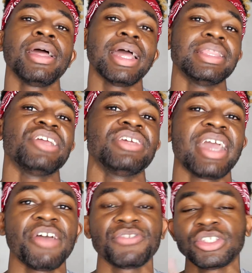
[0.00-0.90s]
And then you
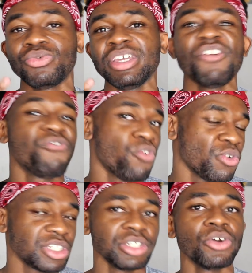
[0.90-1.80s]
have 3
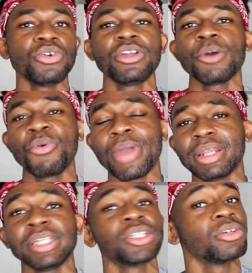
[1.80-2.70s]
4G only
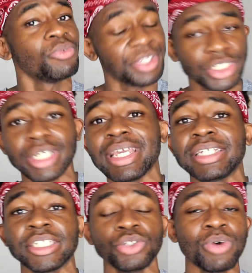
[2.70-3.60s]
operators, which
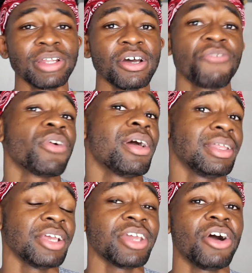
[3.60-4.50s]
Yes is one of.
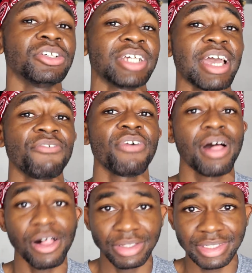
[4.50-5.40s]
Then you also have
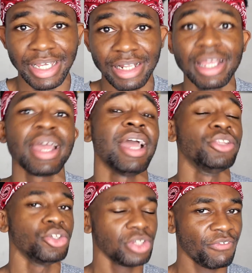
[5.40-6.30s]
Altel and
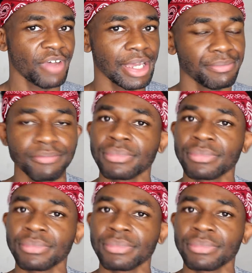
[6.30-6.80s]
Unifi.